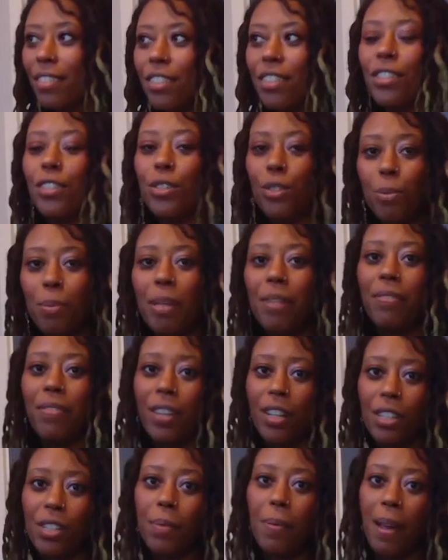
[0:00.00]
do be
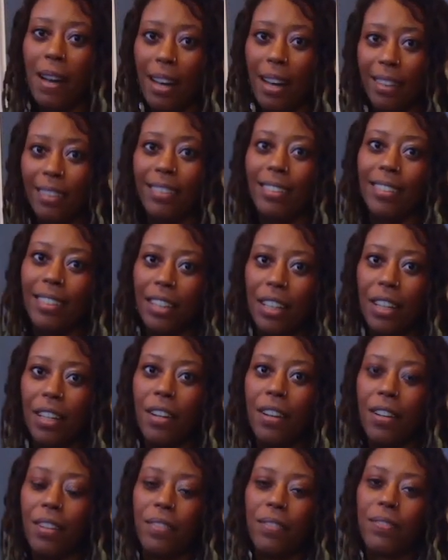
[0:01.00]
fluctuating,
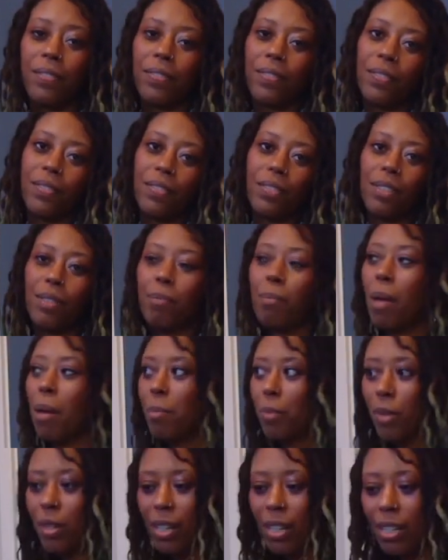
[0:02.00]
from
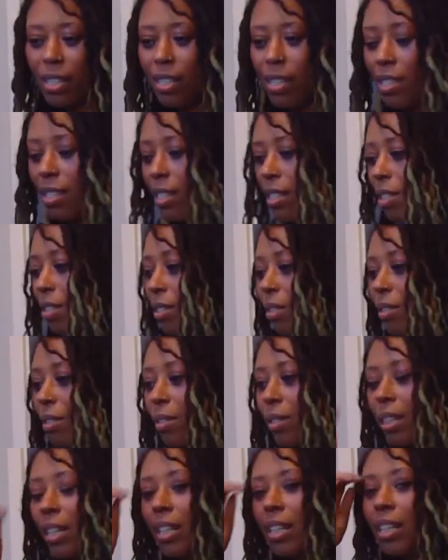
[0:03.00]
memories
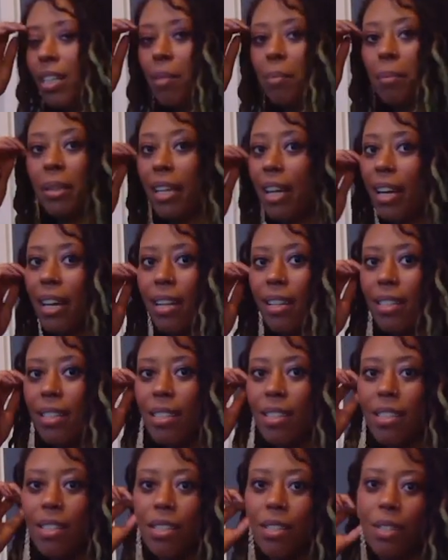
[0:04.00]
to
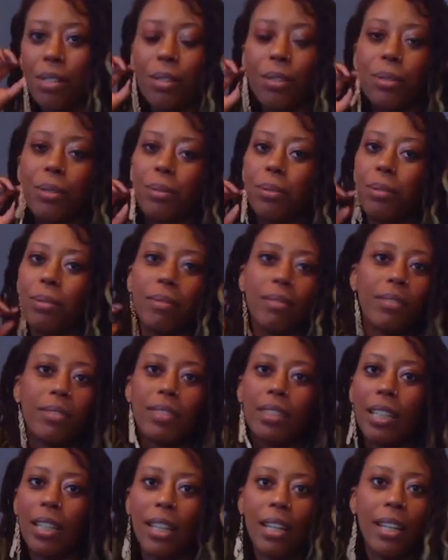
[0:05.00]
plans to
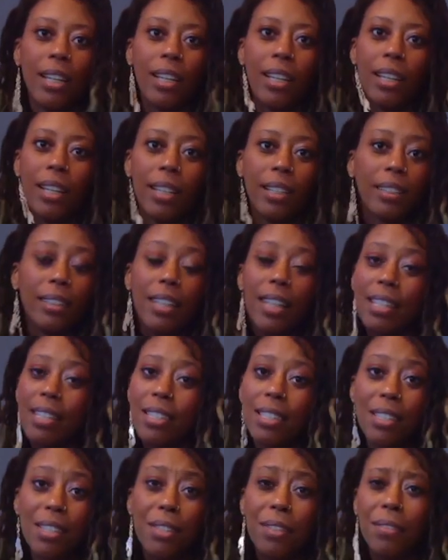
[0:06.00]

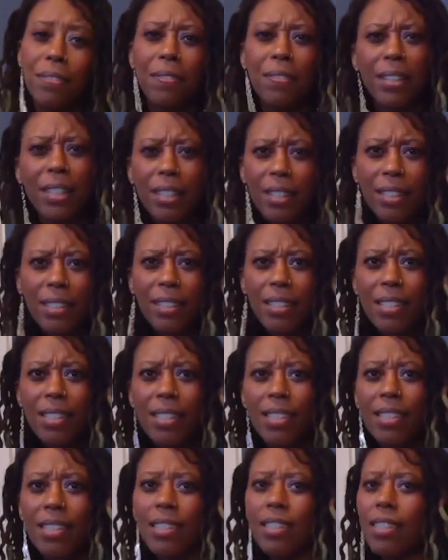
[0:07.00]
lists to
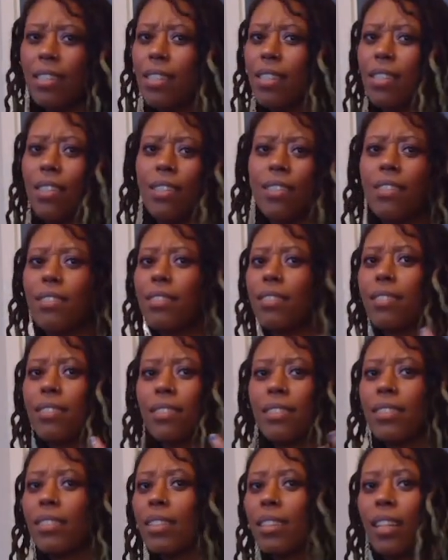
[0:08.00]
fears to
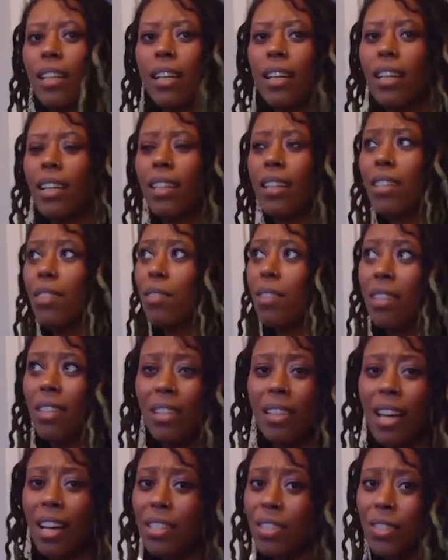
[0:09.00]

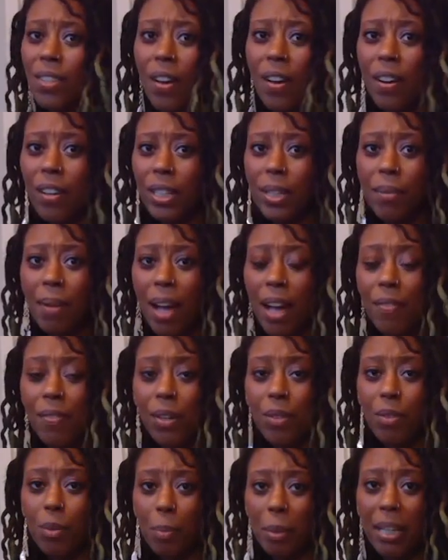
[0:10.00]
that song you have on
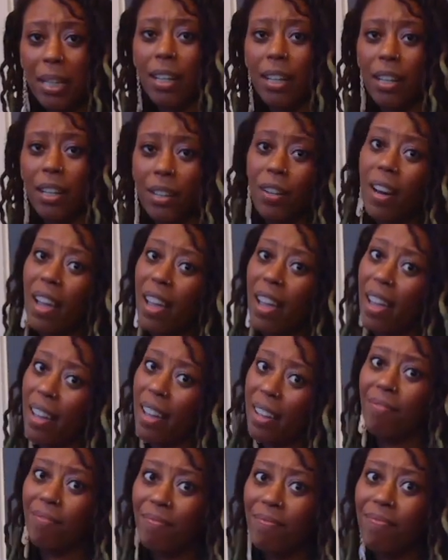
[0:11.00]
repeat in your
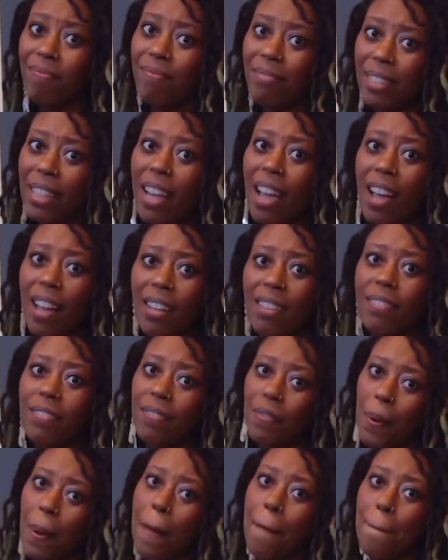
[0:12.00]
head. Yeah,
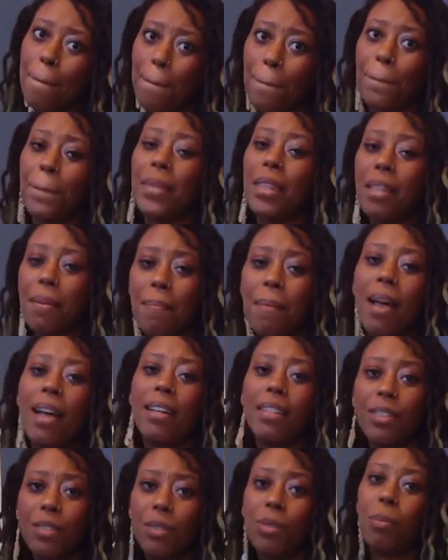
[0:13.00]
the
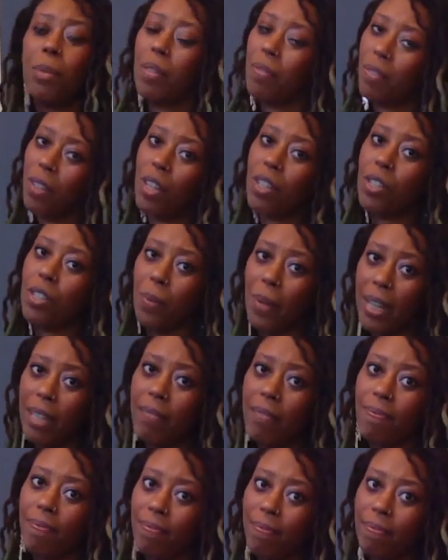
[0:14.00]
mind do be fluctuating.